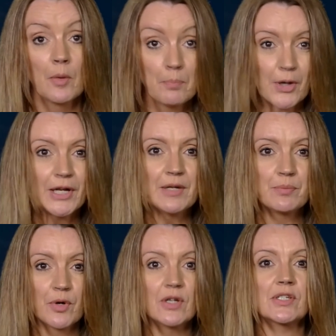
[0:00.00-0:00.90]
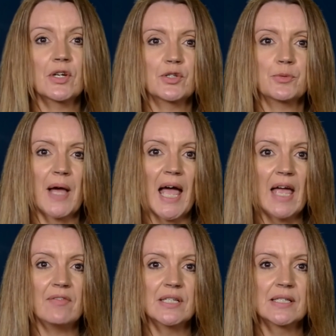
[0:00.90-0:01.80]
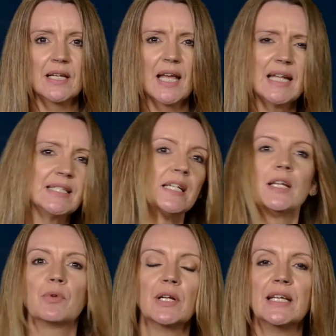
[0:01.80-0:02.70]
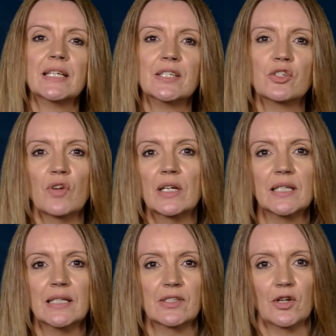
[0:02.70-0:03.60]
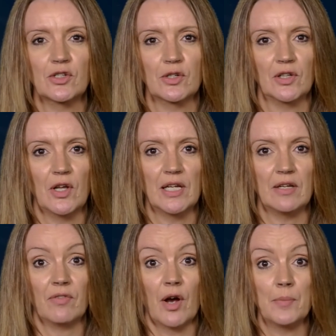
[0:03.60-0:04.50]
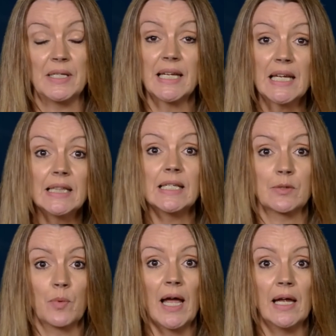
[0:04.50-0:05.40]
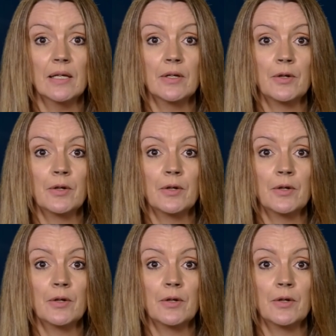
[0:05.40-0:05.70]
Modelling pro-social behaviours and deliberately constructing social learning environments in this way